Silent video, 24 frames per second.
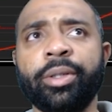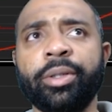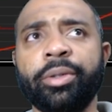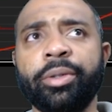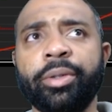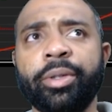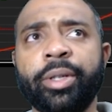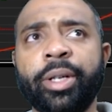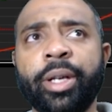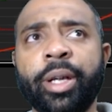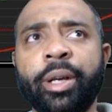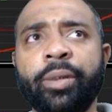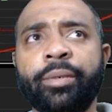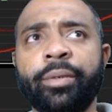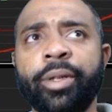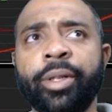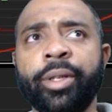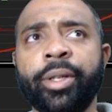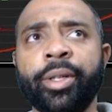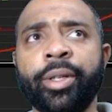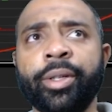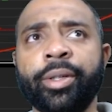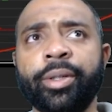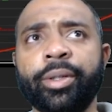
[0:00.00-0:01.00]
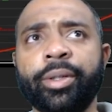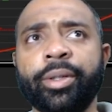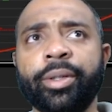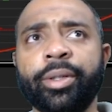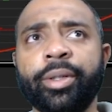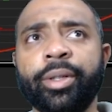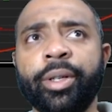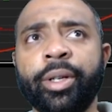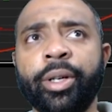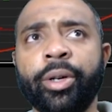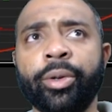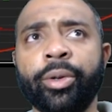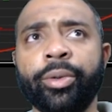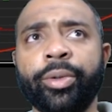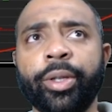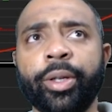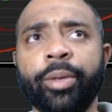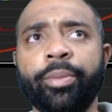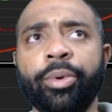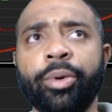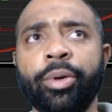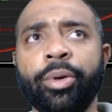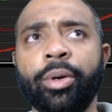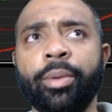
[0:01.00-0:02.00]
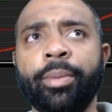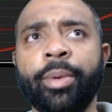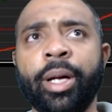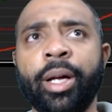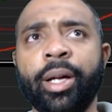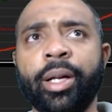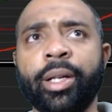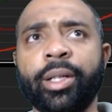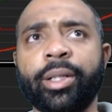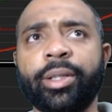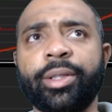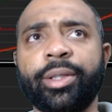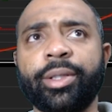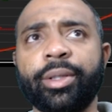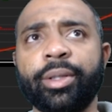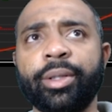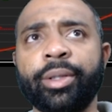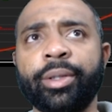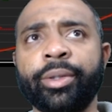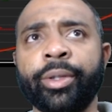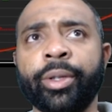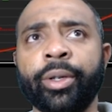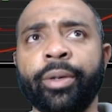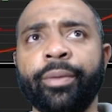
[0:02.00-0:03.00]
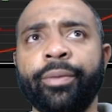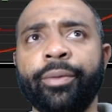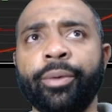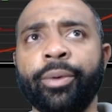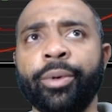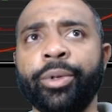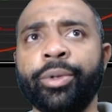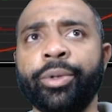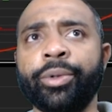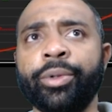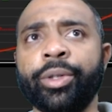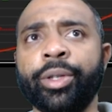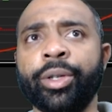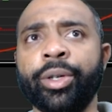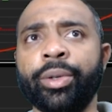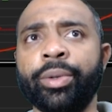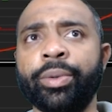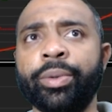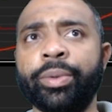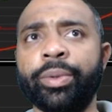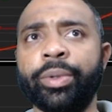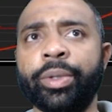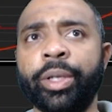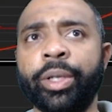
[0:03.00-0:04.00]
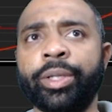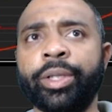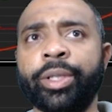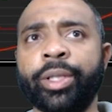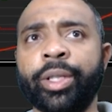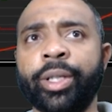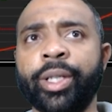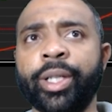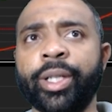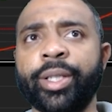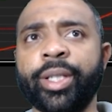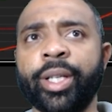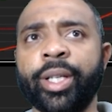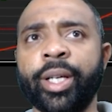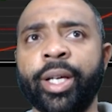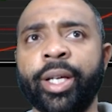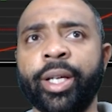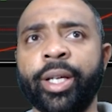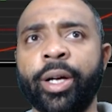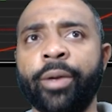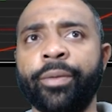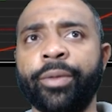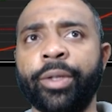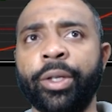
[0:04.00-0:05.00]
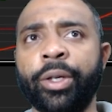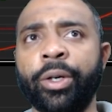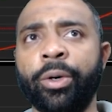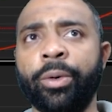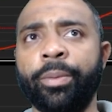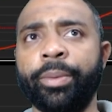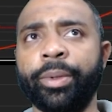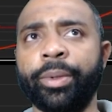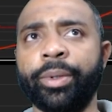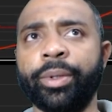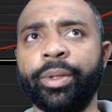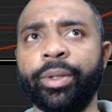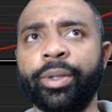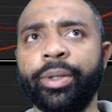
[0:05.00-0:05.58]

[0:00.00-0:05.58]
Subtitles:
have any healthy pullbacks. Therefore, it's going to tank off the open.